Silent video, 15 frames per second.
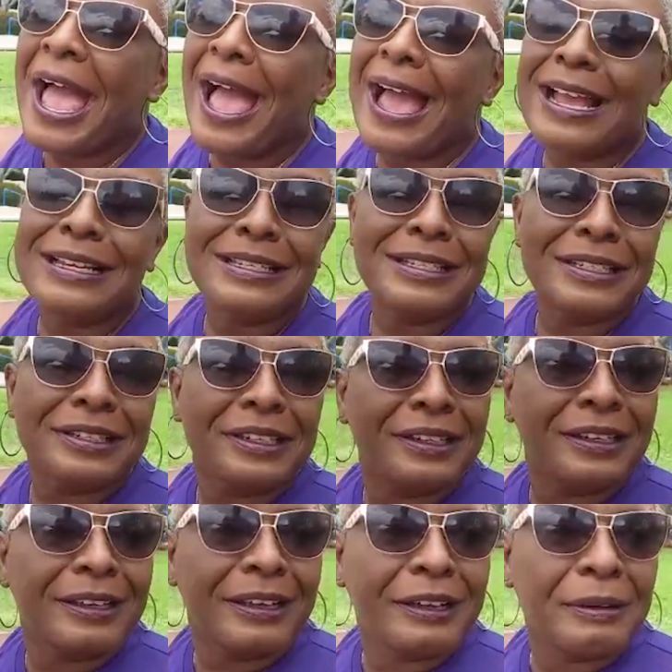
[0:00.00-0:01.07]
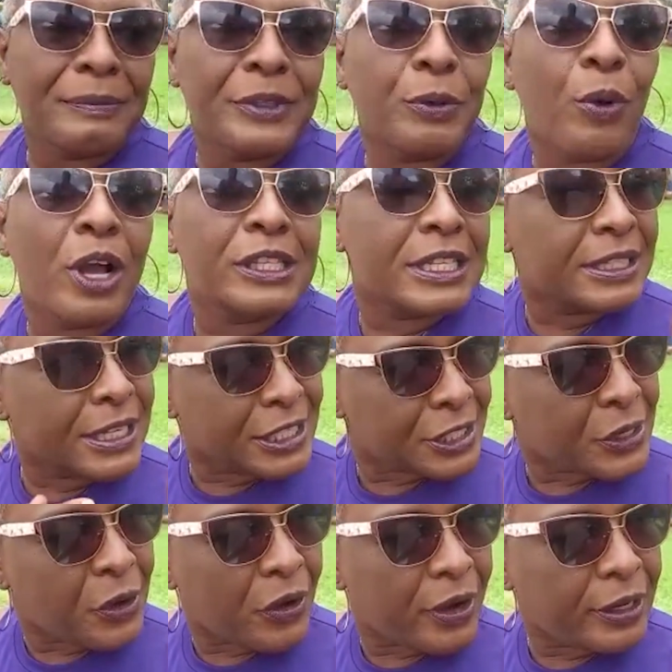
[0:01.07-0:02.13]
And the one, the
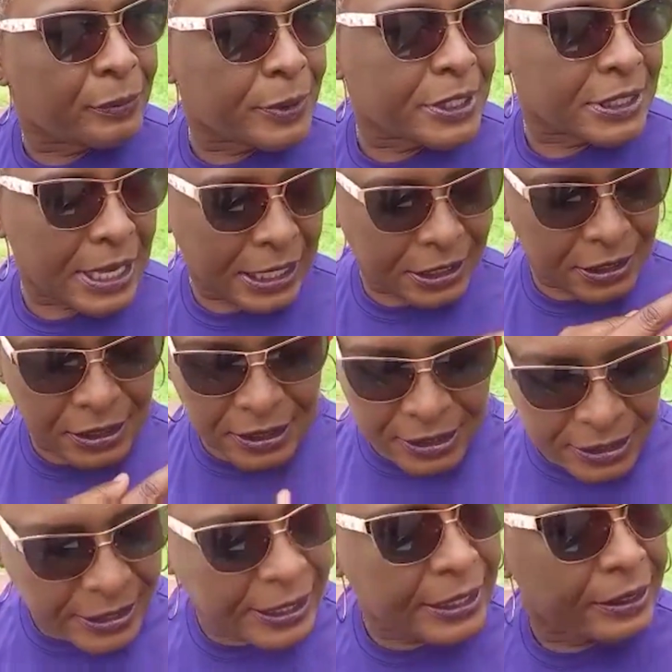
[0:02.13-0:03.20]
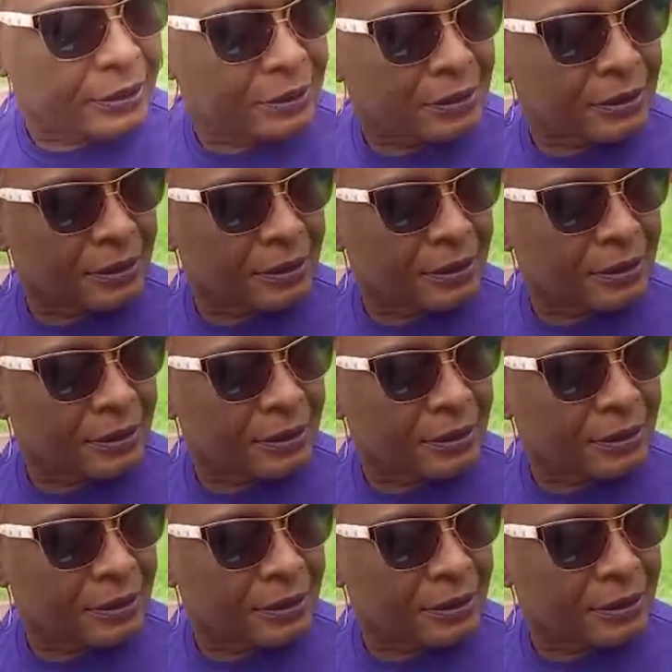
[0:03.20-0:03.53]
discoid, which is actually the skin.